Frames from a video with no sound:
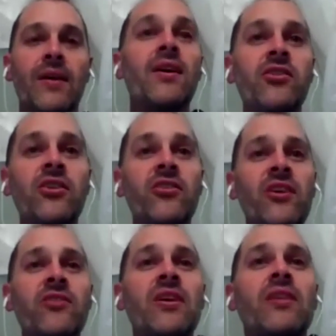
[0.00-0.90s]
She
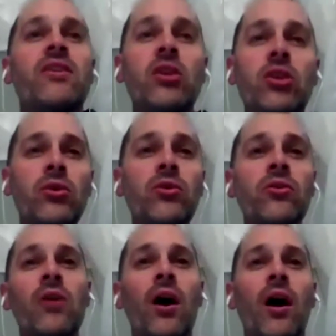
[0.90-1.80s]
says here, the youth
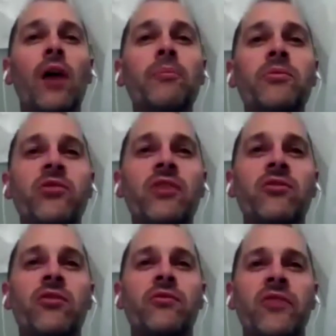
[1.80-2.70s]
are objects
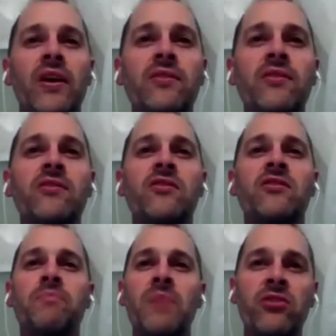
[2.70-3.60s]
of Satan's
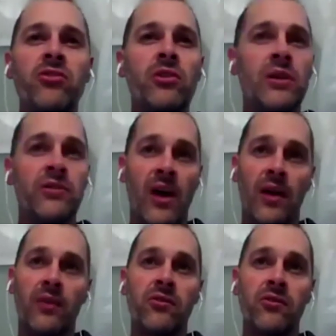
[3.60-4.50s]
special
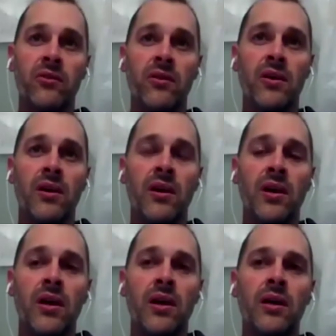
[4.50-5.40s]
attacks.
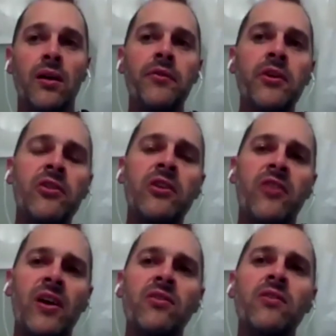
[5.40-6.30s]
And obviously,
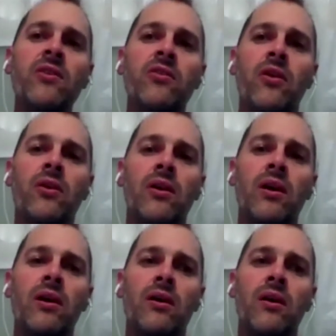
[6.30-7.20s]
Satan is going to
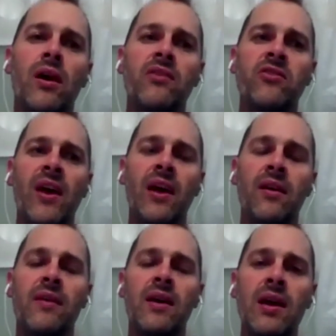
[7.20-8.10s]
attack
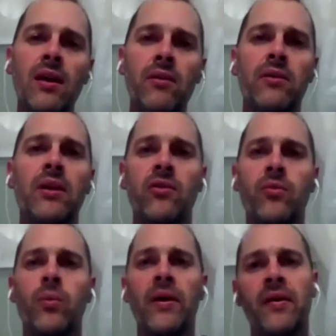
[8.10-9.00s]
the areas
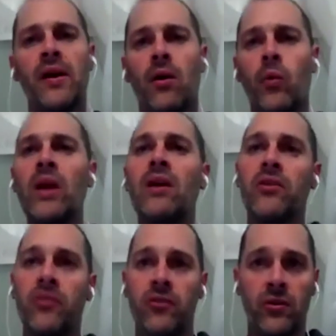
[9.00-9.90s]
where they are weakest.